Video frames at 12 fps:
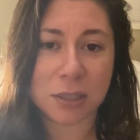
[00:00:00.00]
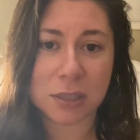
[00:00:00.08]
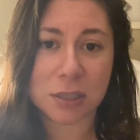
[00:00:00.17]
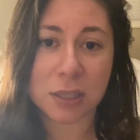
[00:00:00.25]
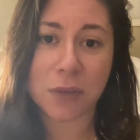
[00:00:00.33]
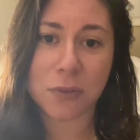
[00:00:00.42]

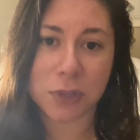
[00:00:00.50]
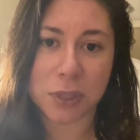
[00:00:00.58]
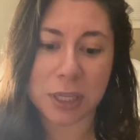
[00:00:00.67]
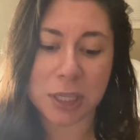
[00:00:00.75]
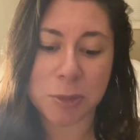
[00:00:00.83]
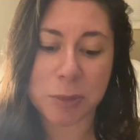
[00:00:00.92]
Several
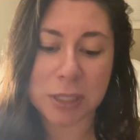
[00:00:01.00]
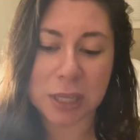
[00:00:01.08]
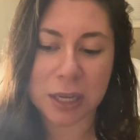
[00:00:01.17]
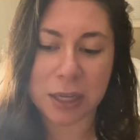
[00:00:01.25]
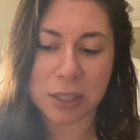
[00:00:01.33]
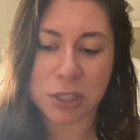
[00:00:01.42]
things
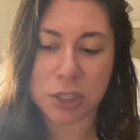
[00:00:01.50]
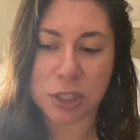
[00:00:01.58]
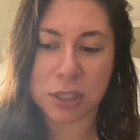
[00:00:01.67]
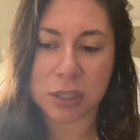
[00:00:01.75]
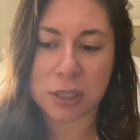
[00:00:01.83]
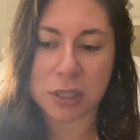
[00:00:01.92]
besides
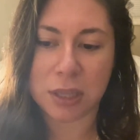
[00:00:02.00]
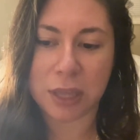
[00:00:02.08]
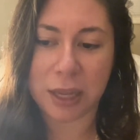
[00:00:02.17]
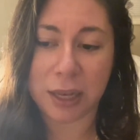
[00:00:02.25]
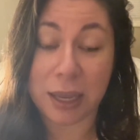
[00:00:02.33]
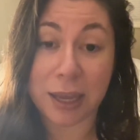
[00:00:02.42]
just
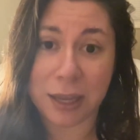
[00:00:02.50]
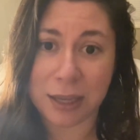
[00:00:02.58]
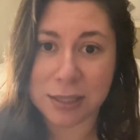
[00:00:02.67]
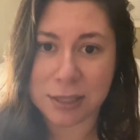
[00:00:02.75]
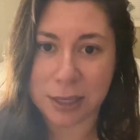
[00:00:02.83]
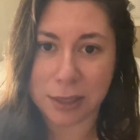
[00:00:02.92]
that, like I
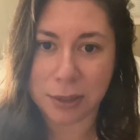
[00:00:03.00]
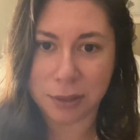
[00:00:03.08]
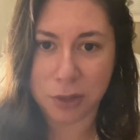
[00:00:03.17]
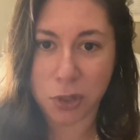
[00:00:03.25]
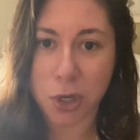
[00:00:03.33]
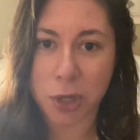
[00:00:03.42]
said,
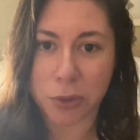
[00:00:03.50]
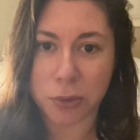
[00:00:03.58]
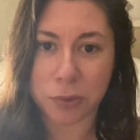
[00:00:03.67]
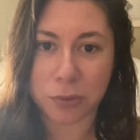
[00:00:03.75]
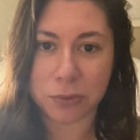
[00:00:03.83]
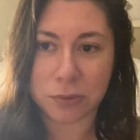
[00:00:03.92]

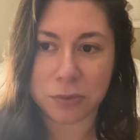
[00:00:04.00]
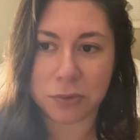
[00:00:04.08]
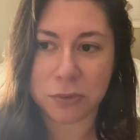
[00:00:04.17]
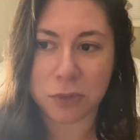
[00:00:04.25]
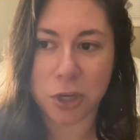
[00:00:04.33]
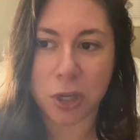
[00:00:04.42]
no
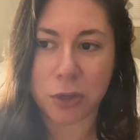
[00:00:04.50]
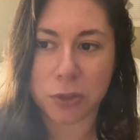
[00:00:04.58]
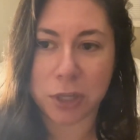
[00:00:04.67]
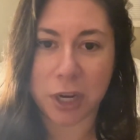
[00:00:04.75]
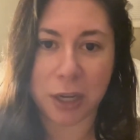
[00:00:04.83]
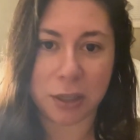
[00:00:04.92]

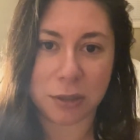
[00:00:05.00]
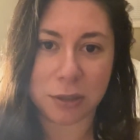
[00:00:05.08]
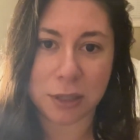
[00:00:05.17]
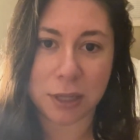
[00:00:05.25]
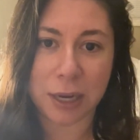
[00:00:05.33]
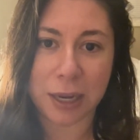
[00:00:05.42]

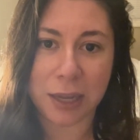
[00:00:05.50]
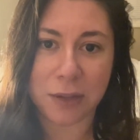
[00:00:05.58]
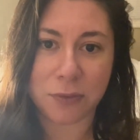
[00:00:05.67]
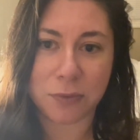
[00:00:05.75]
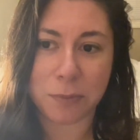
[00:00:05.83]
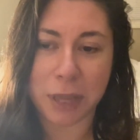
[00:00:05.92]
child that I
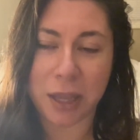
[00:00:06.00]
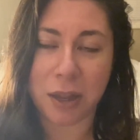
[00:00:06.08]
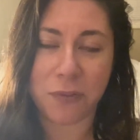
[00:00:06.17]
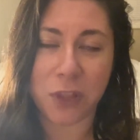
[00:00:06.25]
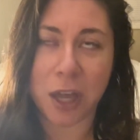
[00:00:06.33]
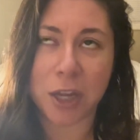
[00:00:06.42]
have met,
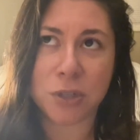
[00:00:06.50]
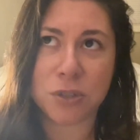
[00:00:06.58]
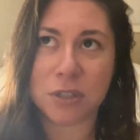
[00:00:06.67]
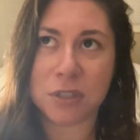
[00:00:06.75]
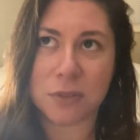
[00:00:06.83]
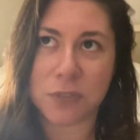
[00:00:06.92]
of the
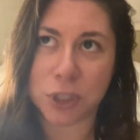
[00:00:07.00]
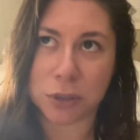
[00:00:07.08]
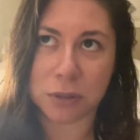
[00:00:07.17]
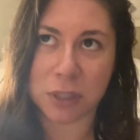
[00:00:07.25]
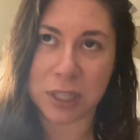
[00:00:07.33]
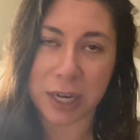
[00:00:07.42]
hundreds of
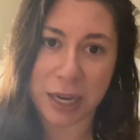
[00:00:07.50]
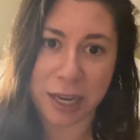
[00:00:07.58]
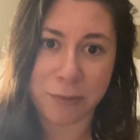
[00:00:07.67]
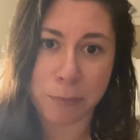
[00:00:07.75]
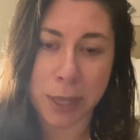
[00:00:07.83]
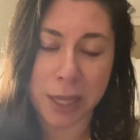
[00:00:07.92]
children that I
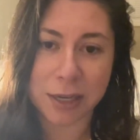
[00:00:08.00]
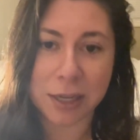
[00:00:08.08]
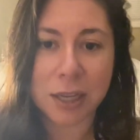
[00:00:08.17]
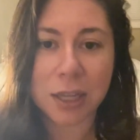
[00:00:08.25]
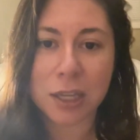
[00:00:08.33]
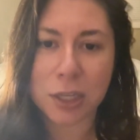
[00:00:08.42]
have met,
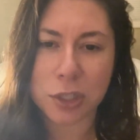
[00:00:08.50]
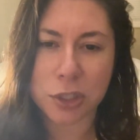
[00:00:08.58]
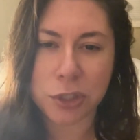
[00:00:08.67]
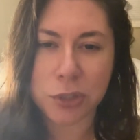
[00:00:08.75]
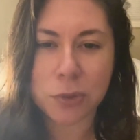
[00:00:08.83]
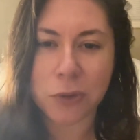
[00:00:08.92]

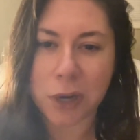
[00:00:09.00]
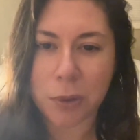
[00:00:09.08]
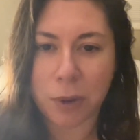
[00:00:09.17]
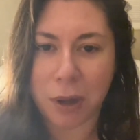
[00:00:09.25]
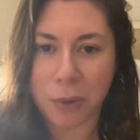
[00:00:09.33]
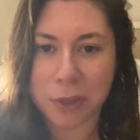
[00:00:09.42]
do very
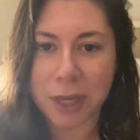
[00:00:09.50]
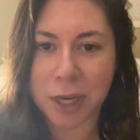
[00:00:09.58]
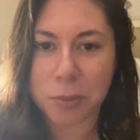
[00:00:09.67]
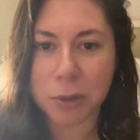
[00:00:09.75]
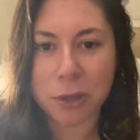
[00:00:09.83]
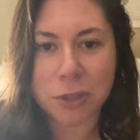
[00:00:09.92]
well with that
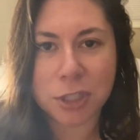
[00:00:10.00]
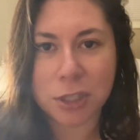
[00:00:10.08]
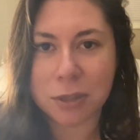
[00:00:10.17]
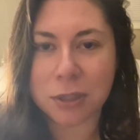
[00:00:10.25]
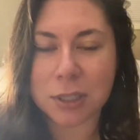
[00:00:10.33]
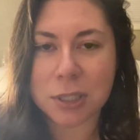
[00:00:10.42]
approach,
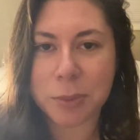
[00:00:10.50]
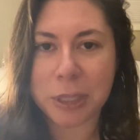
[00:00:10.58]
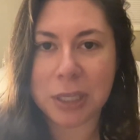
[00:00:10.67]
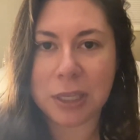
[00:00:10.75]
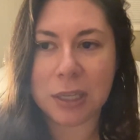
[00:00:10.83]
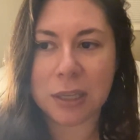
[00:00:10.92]
generally
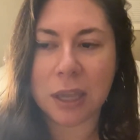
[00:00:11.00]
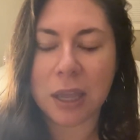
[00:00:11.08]
speaking.